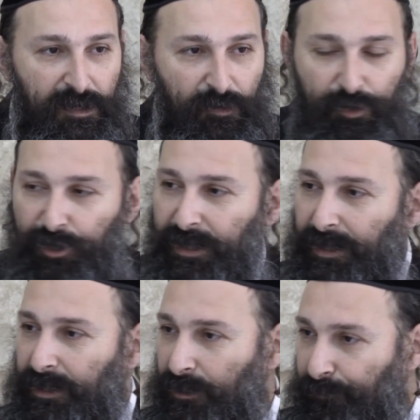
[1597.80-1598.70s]
Where can
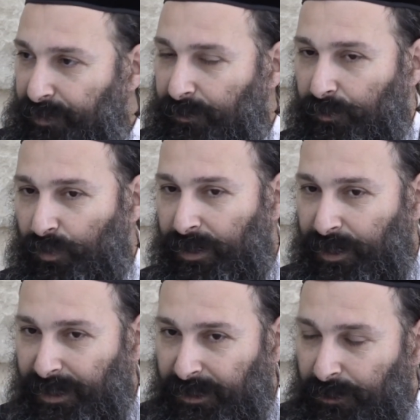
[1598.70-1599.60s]
I help here? Where
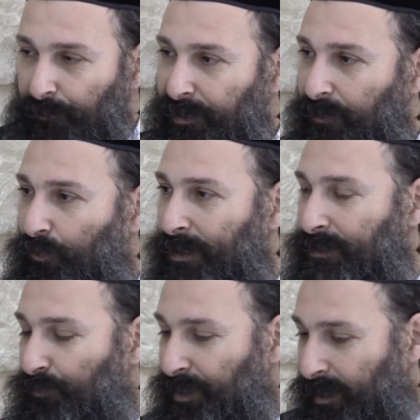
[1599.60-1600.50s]
can I help here?
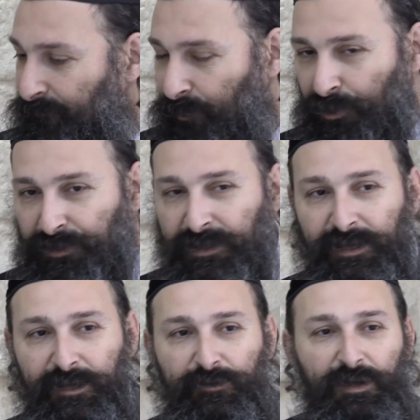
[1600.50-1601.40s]
Once a week I volunteer
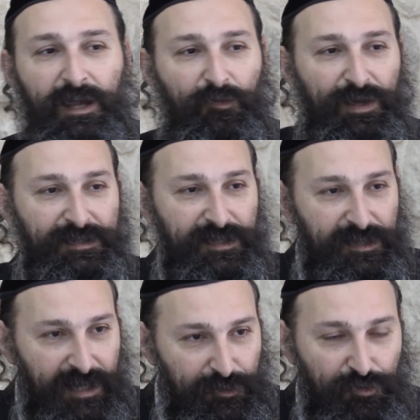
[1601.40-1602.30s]
here. Once a
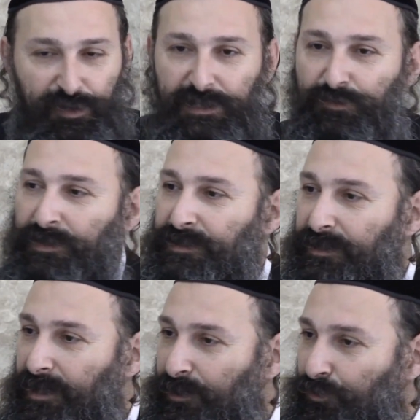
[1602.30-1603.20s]
day I do this. Once a
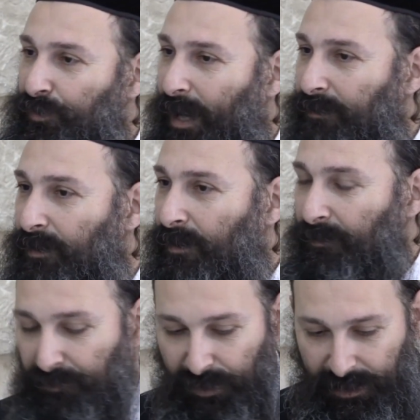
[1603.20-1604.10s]
day I do that.
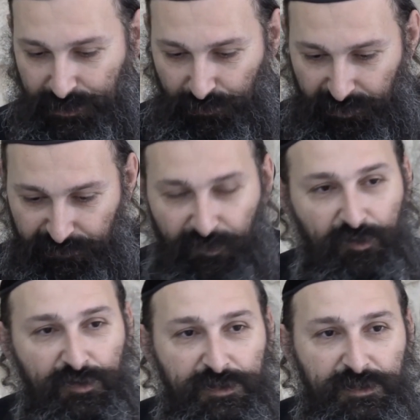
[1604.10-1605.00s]
It has to be
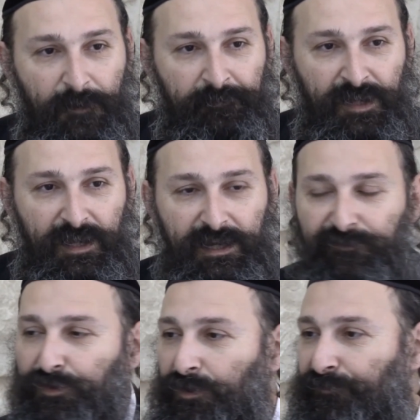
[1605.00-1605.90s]
focused. And if
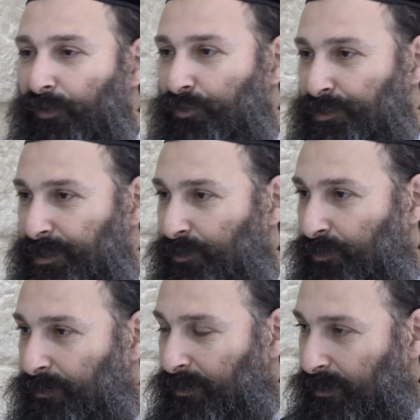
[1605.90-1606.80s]
you're not focusing
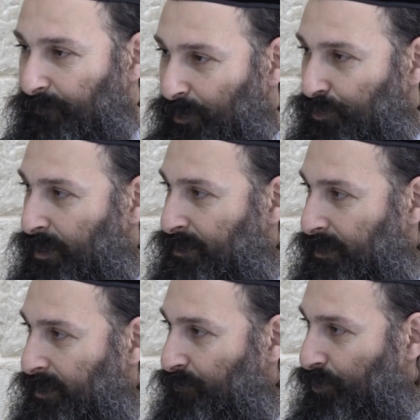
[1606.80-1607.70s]
on gmilut
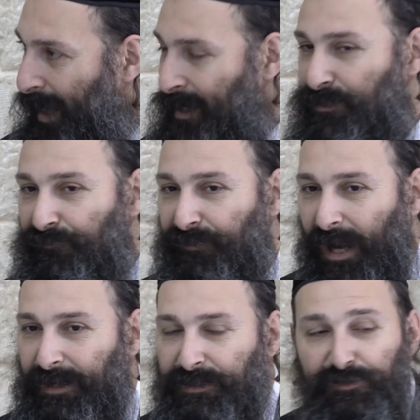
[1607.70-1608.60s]
chasadim, on acts of
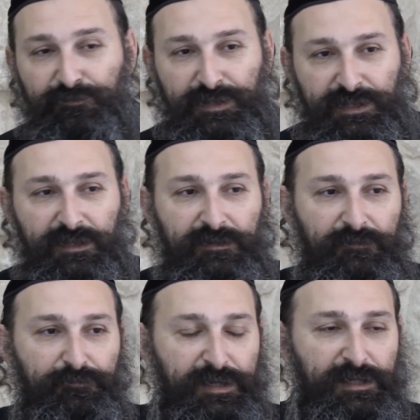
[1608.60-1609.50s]
kindness, you're missing the
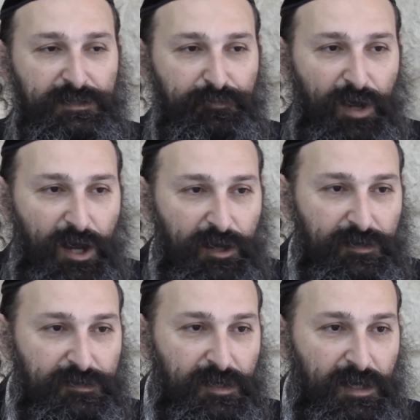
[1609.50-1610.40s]
biggest
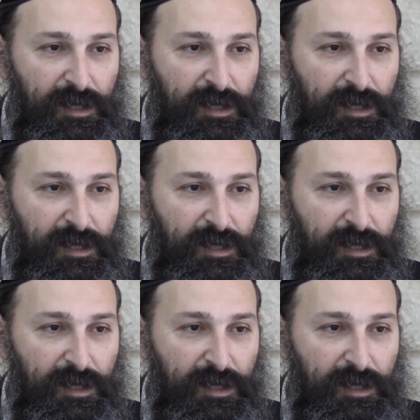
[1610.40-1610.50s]
part